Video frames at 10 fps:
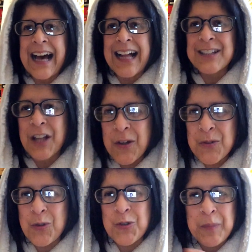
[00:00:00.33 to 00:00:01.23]

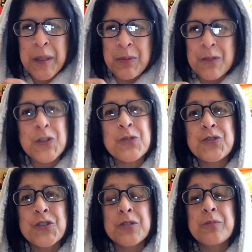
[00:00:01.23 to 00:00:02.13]
Hello, good people of
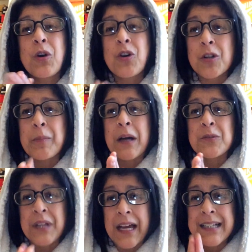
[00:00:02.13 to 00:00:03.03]
YouTube. All
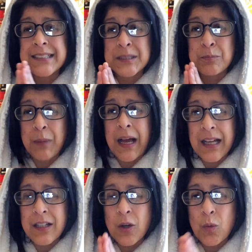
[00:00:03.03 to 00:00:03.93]
About Nat is
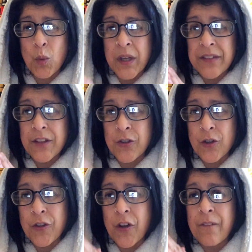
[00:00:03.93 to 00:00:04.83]
back with
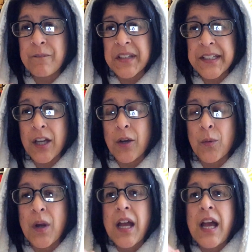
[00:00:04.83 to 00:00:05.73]
another
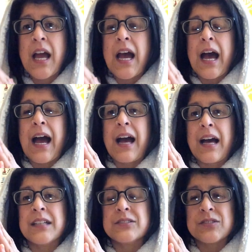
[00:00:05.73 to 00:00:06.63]
video.
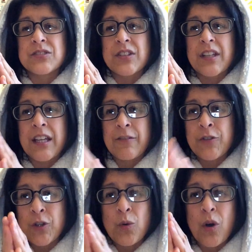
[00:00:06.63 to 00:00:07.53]
And
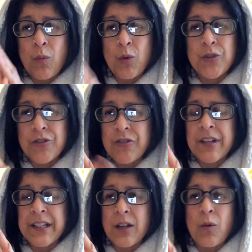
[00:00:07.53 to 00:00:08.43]
if you are
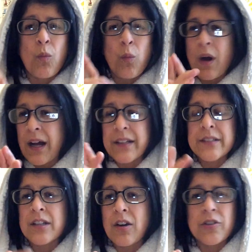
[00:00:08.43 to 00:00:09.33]
wondering
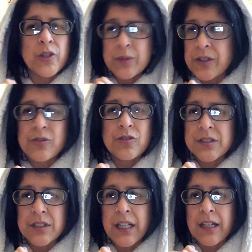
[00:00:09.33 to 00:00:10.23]
why are you in your
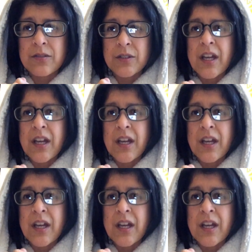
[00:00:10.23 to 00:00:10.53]
dressing gown,